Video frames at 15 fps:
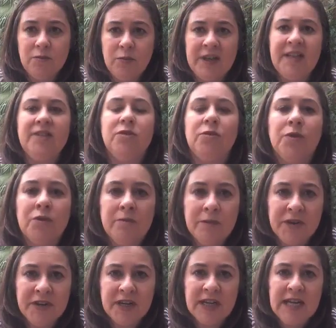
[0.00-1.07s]
We need to order a
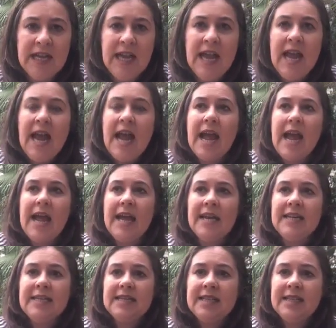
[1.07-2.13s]
motor.
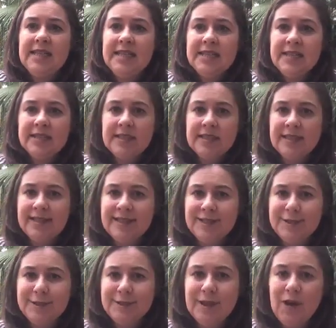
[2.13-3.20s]
And this
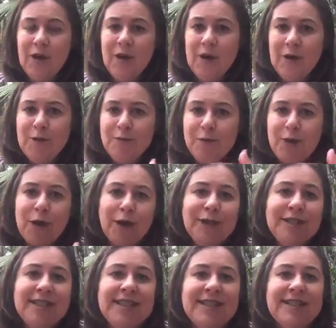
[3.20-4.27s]
whole
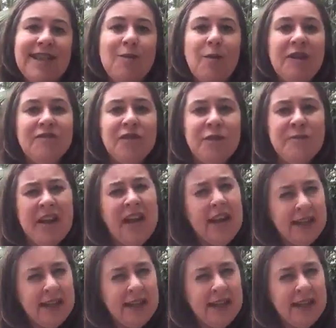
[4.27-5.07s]
process that went from,